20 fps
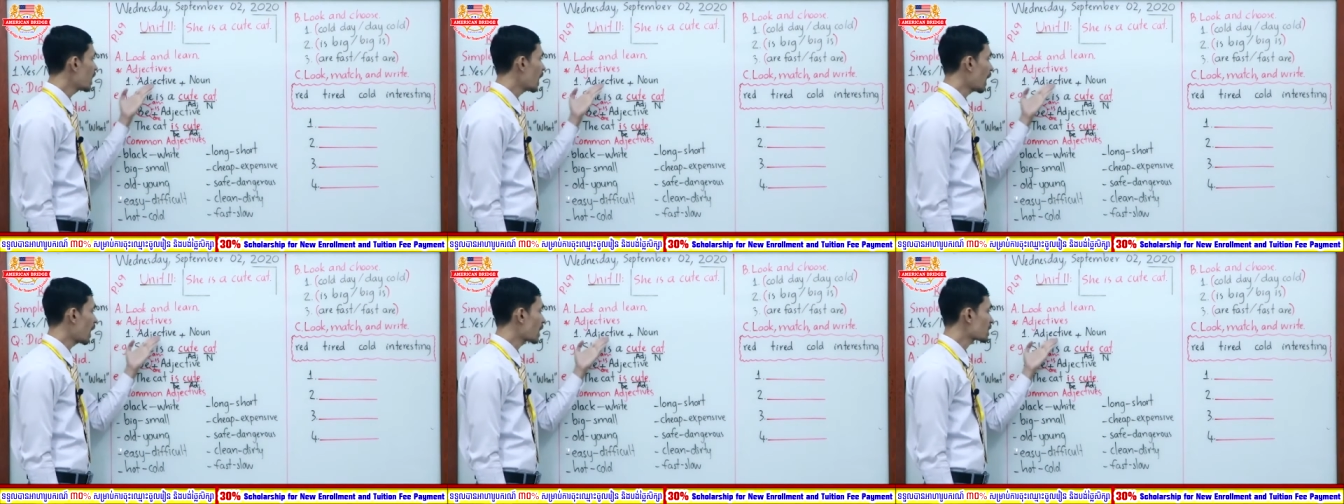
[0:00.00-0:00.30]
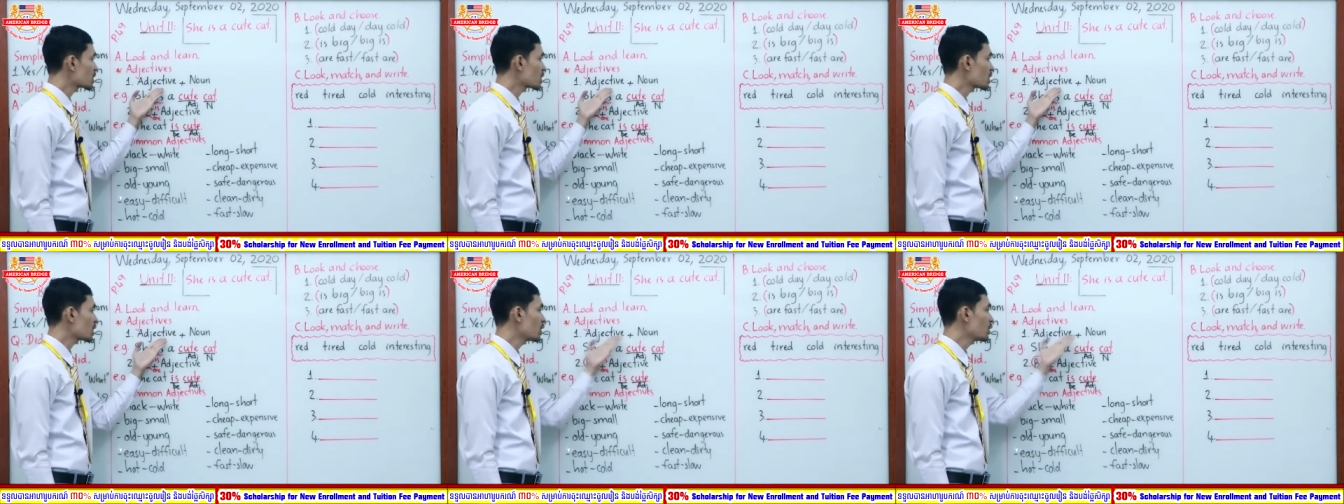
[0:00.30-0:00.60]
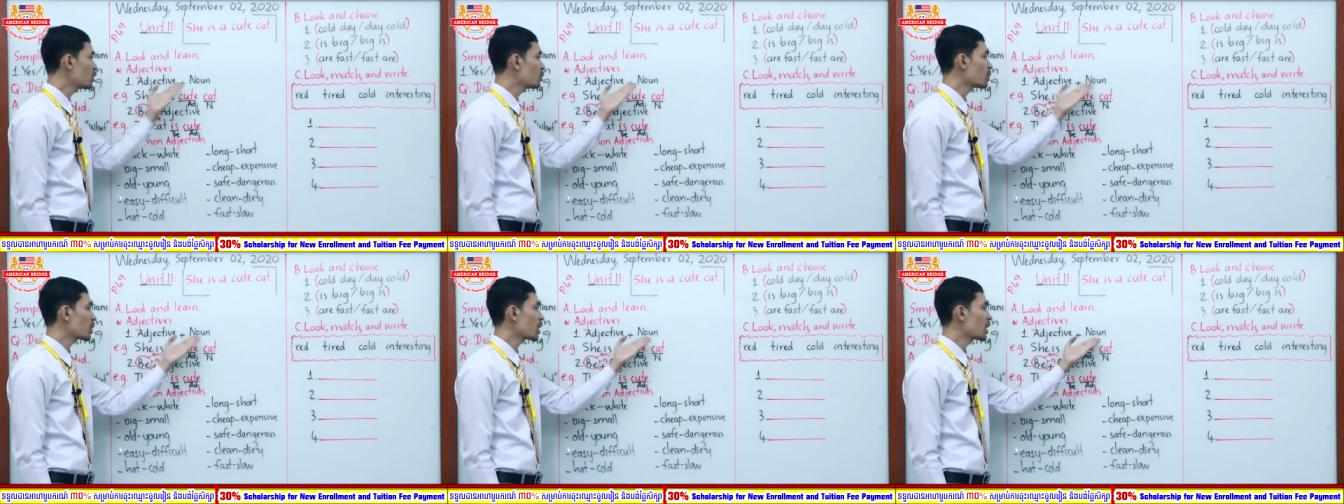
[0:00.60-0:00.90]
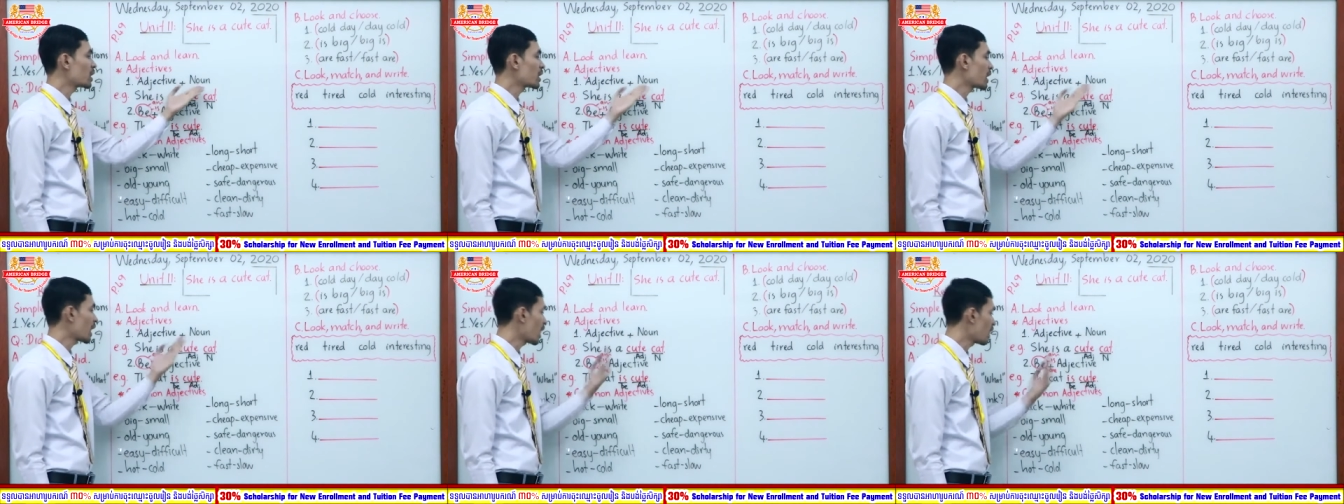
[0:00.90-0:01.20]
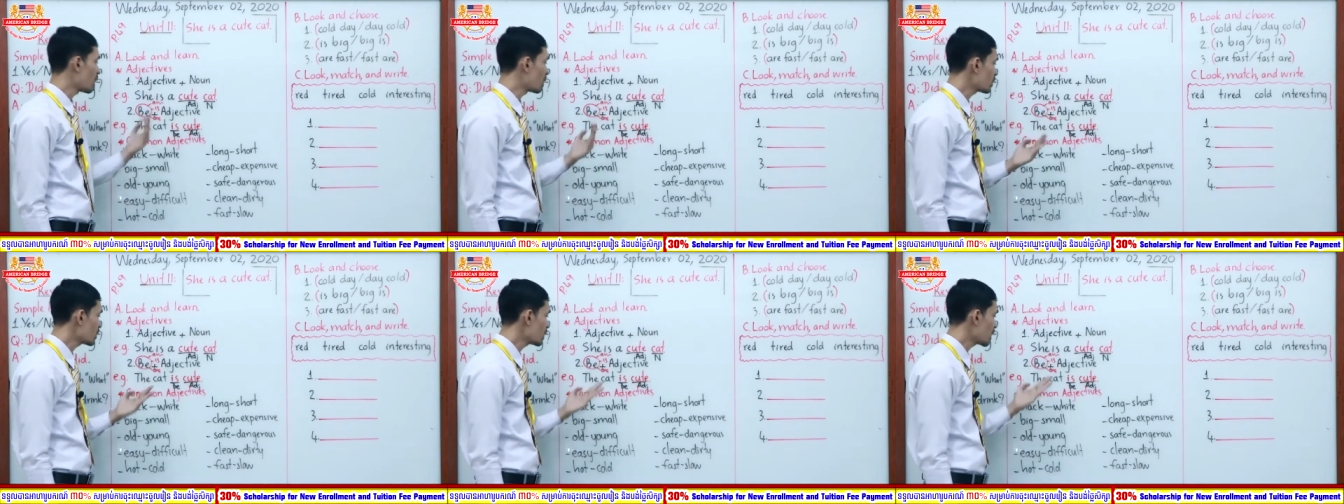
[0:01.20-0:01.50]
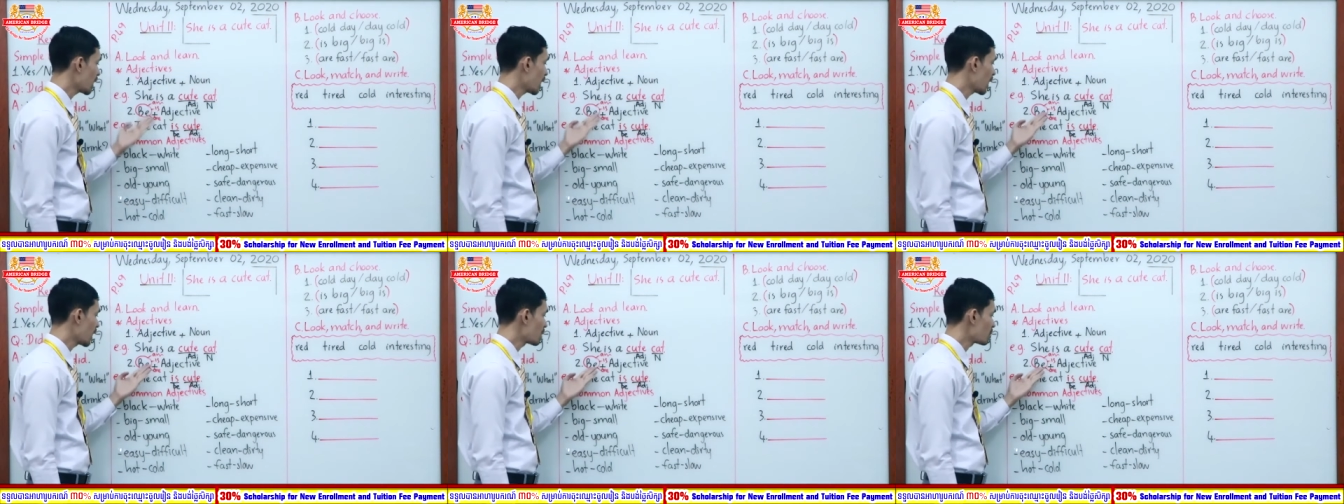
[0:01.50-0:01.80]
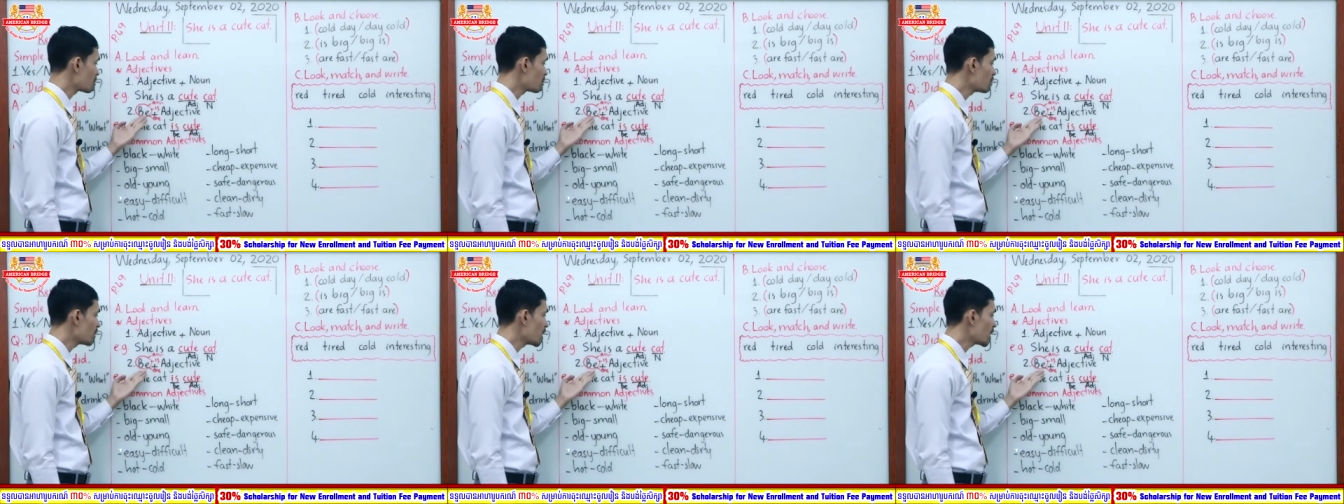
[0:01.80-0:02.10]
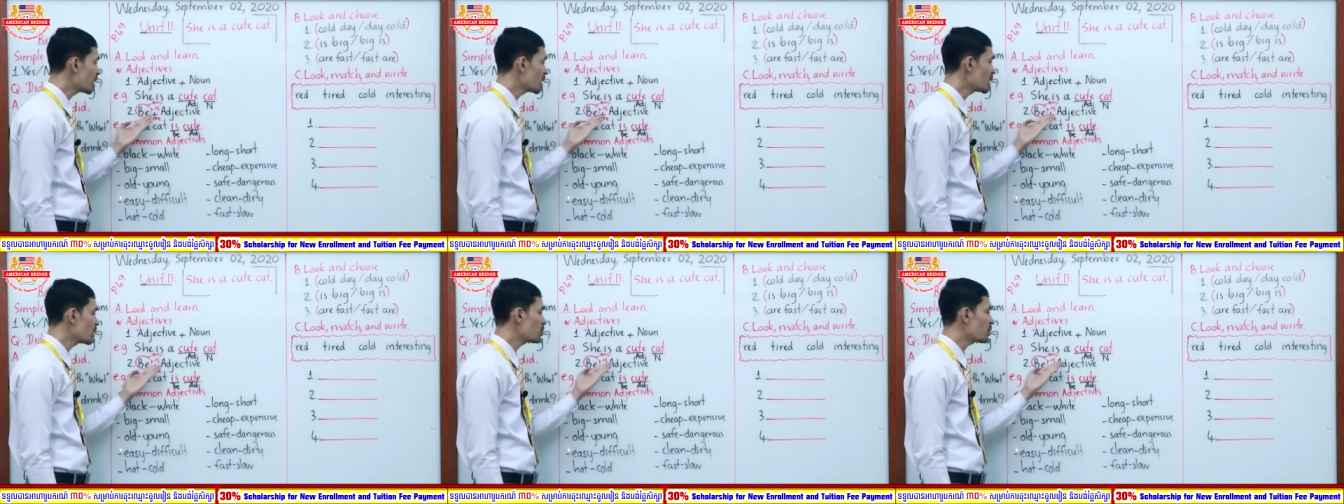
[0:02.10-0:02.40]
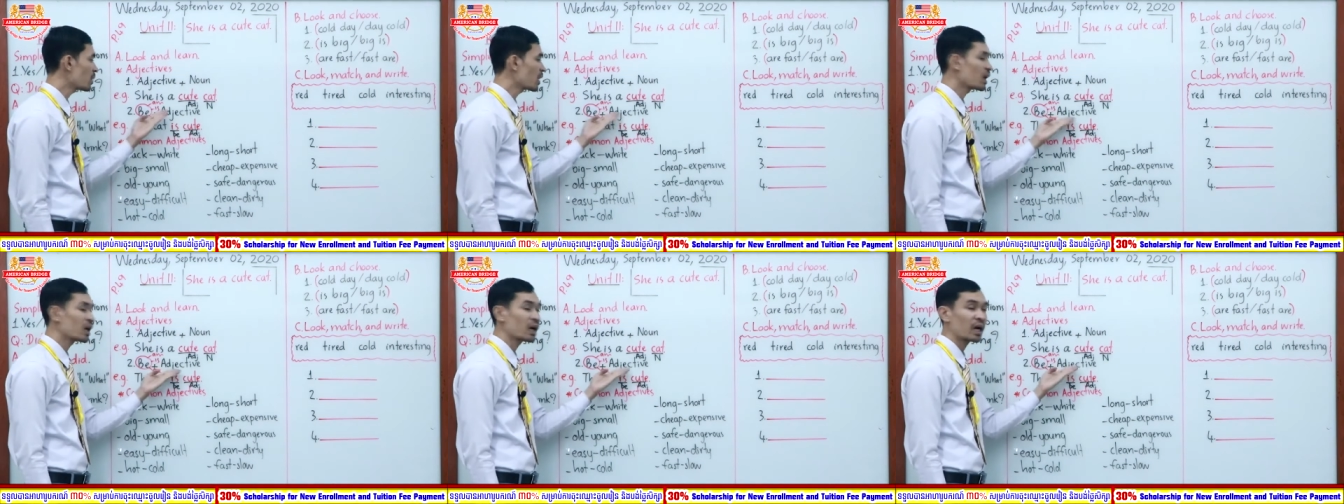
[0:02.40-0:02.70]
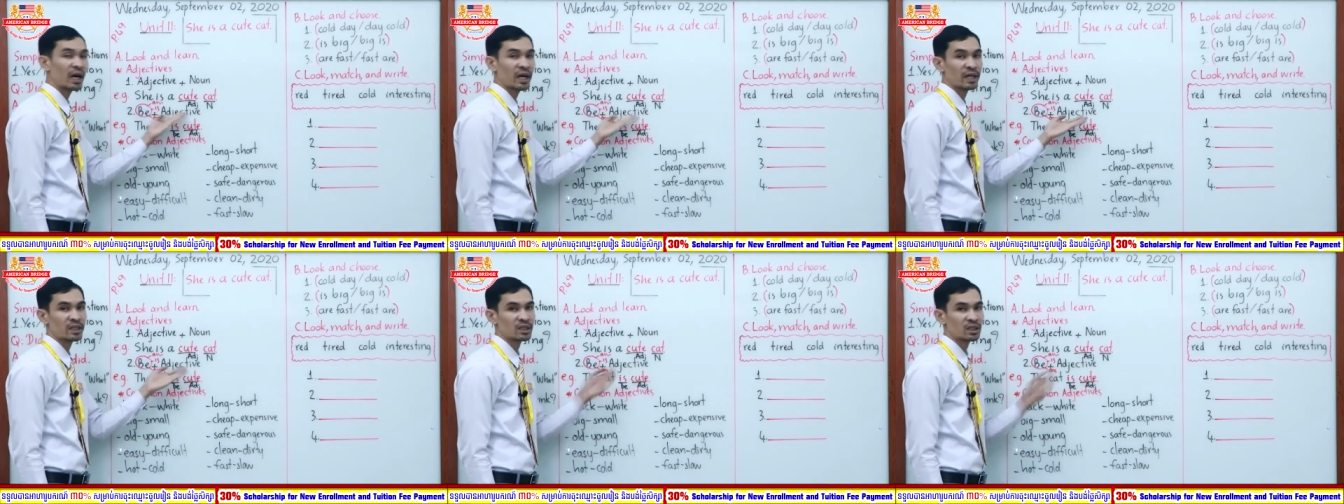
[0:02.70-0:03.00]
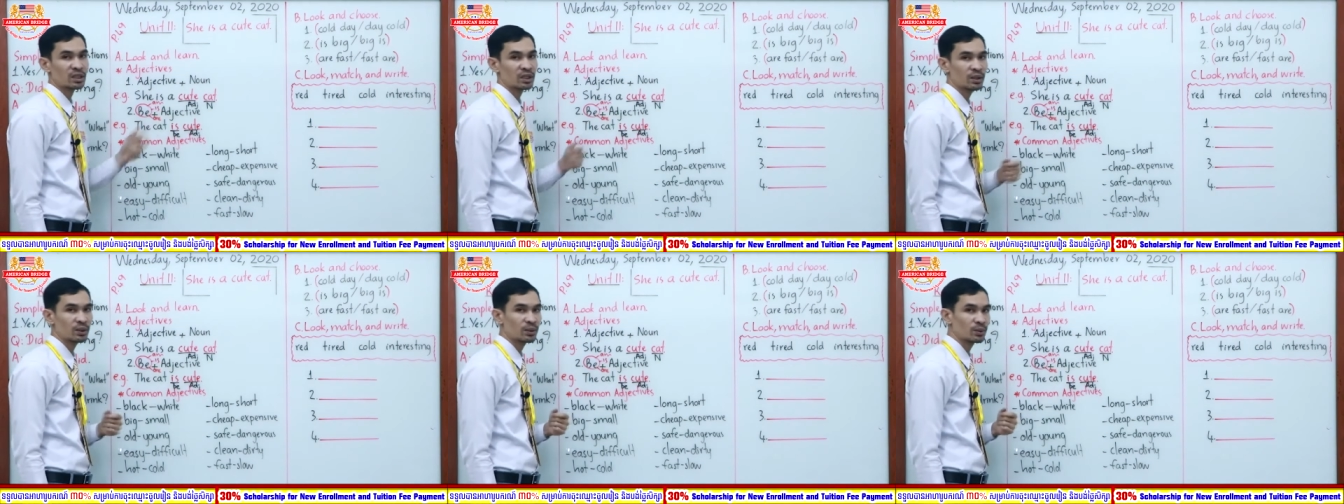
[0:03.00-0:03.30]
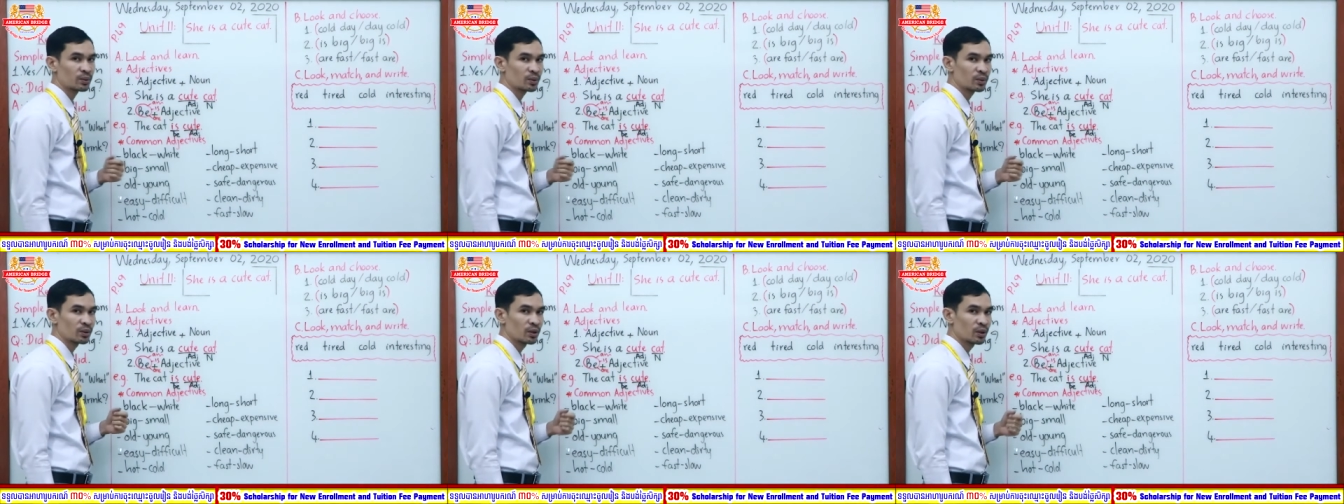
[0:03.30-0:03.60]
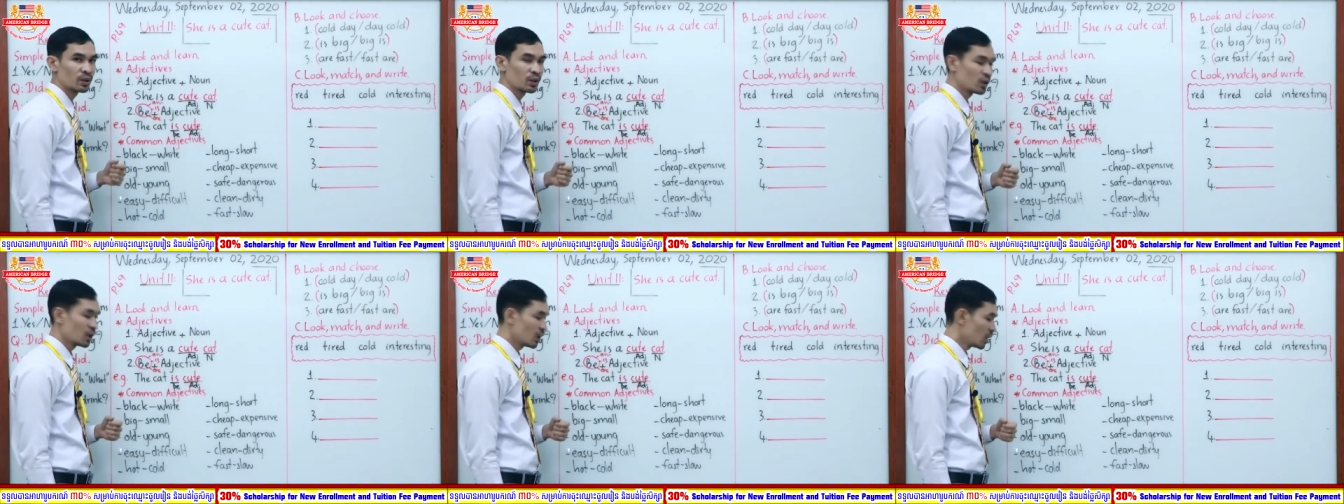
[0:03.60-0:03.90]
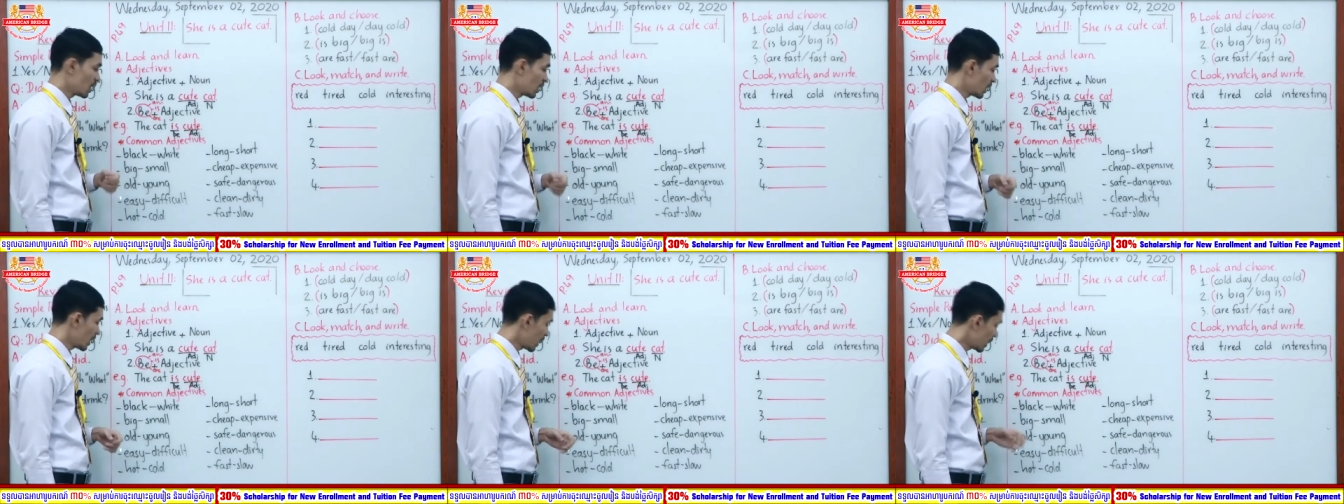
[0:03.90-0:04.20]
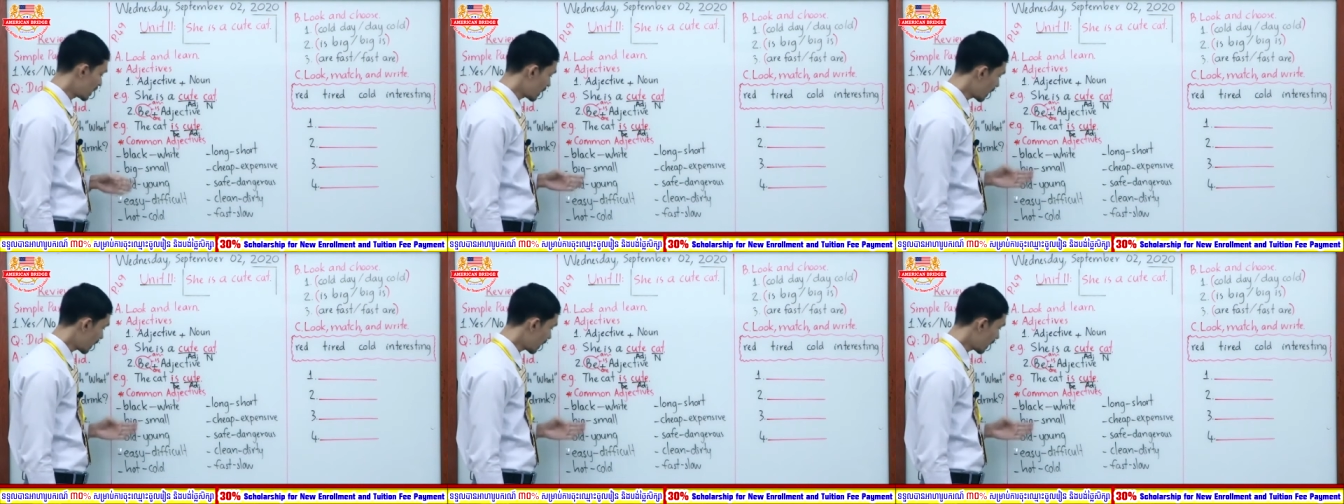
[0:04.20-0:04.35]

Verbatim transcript: adjective plus noun and be plus adjective. And